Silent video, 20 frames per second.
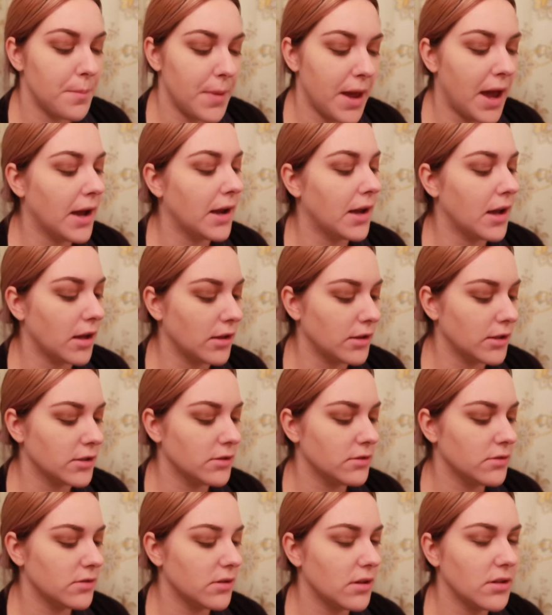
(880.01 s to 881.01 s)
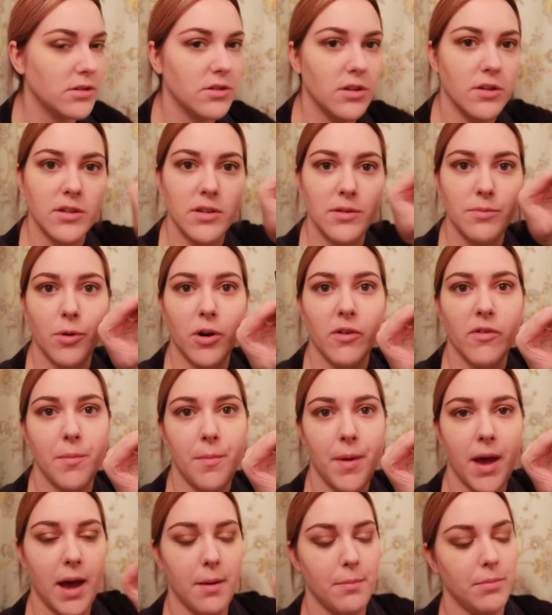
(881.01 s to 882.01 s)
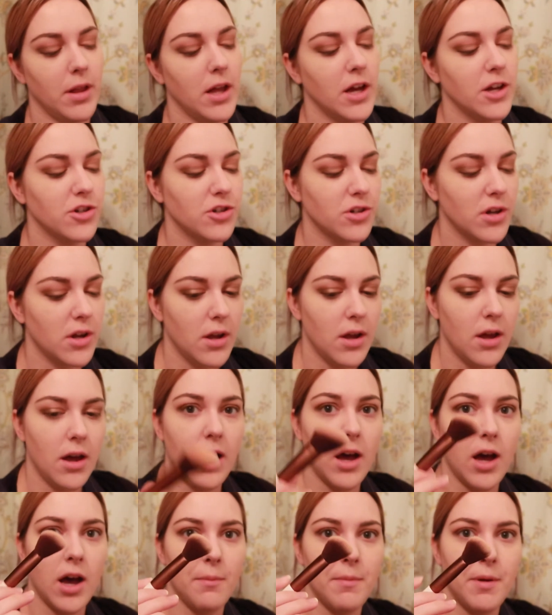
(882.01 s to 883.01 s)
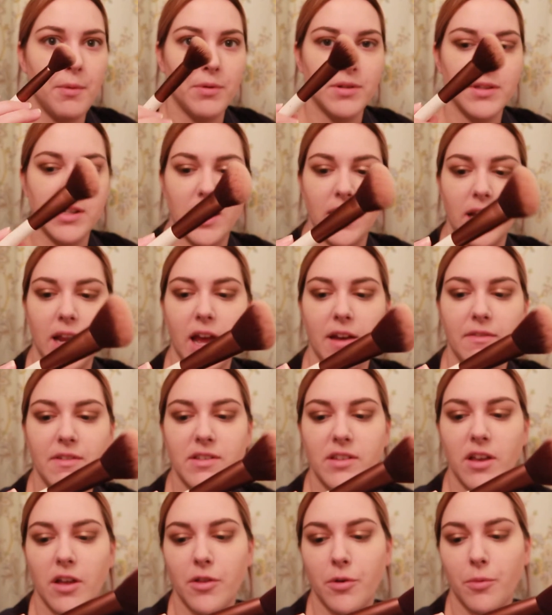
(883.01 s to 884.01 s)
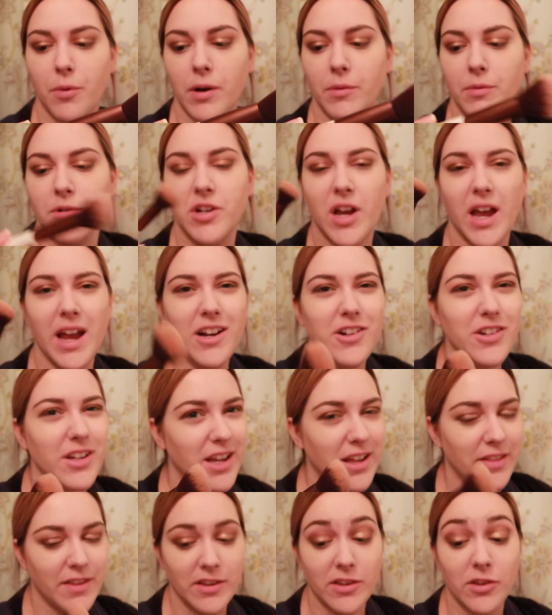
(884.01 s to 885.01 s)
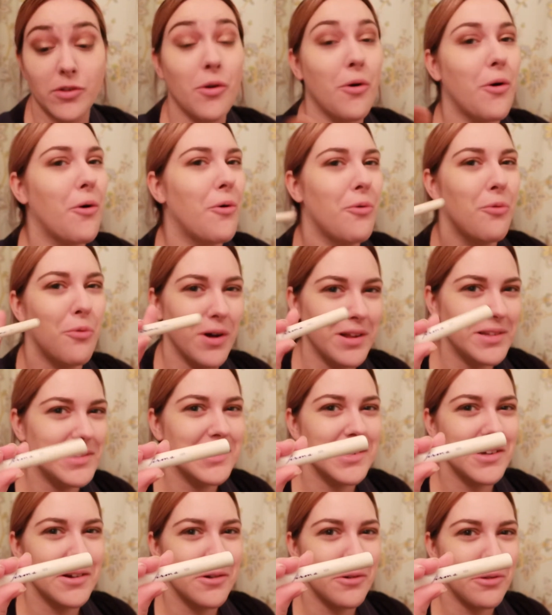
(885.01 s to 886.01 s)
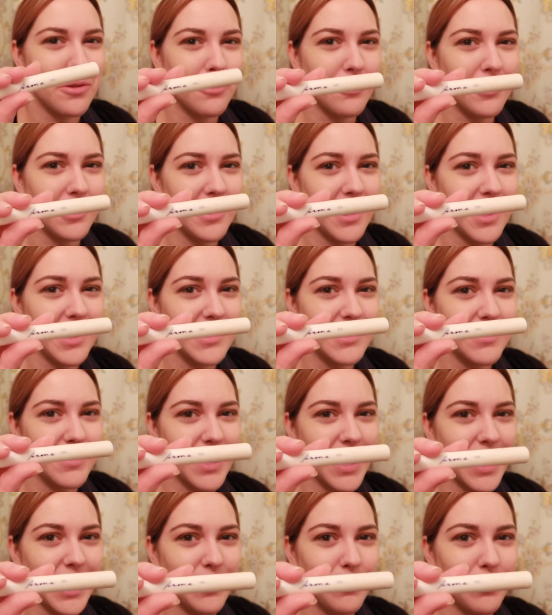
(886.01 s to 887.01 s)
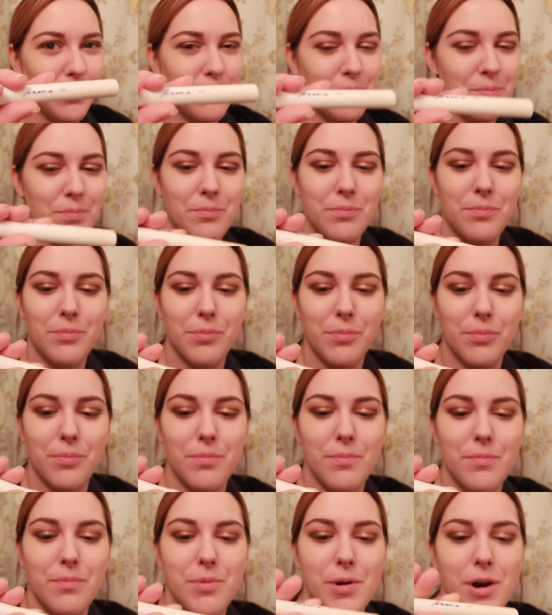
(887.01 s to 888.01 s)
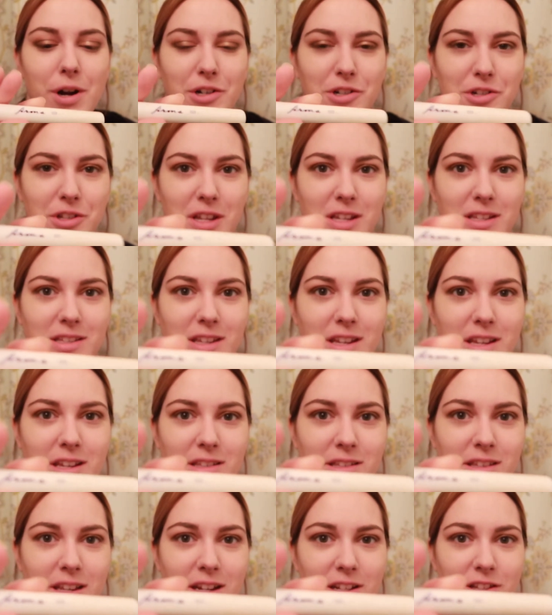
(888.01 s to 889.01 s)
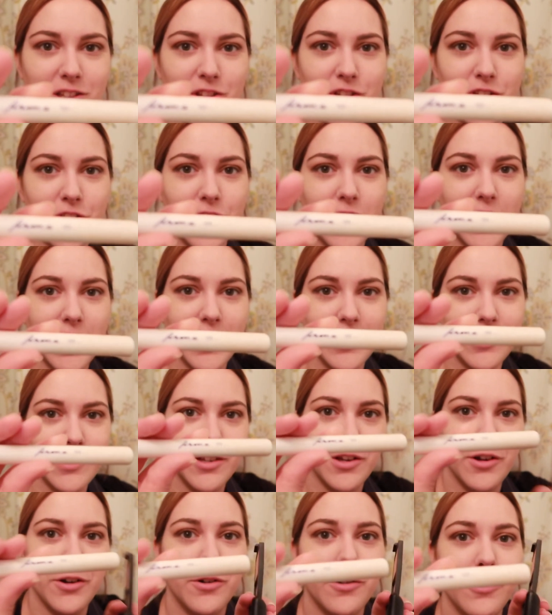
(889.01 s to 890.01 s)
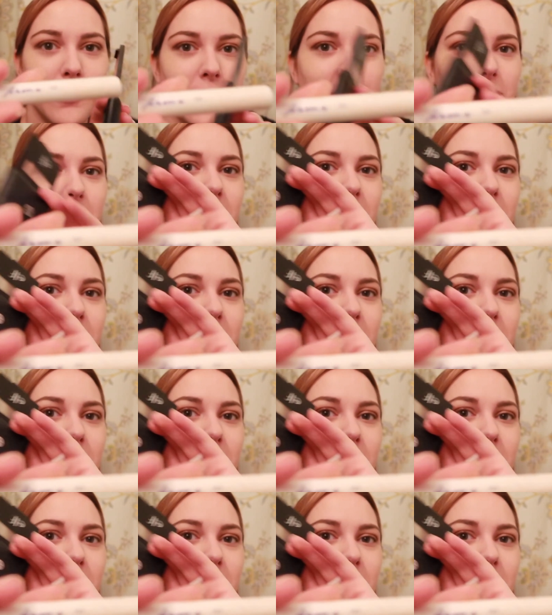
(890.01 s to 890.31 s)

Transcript: matte colors, and so this is more of a matte blush. And once again, I have this other one, which I actually get, this is 103. That's what kind of brush this is, and it's dirty, so.